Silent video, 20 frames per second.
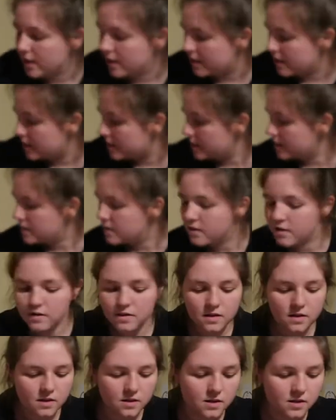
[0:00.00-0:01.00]
of
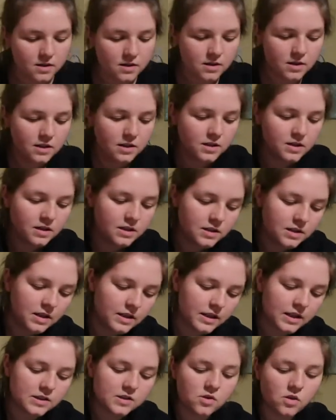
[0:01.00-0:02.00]
these.
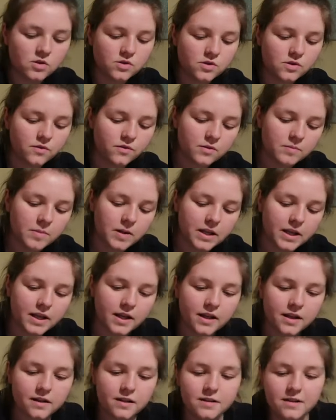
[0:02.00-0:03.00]
That's also from my
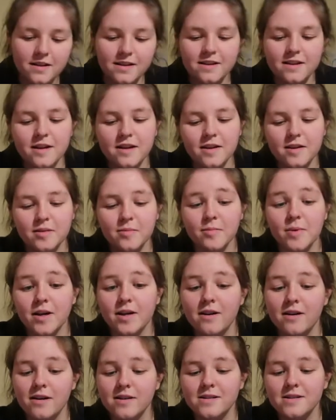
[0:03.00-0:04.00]
aunt. And then my
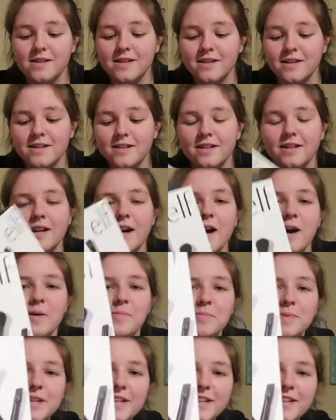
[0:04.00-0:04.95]
cousin got